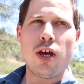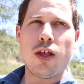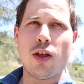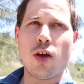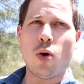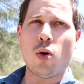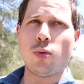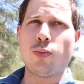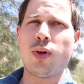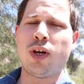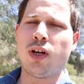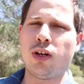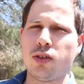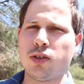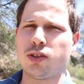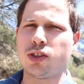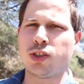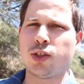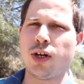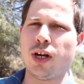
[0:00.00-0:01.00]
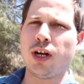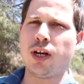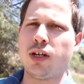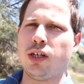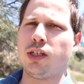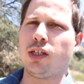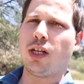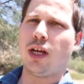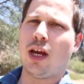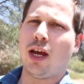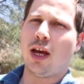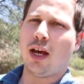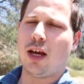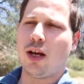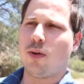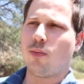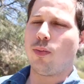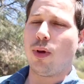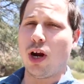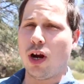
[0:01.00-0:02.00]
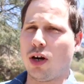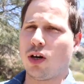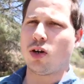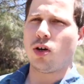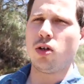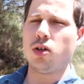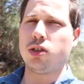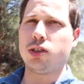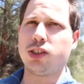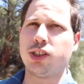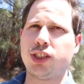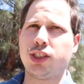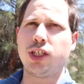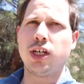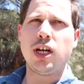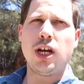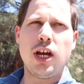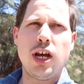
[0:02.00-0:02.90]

the Old Pinnacles Trail and Bear Gulch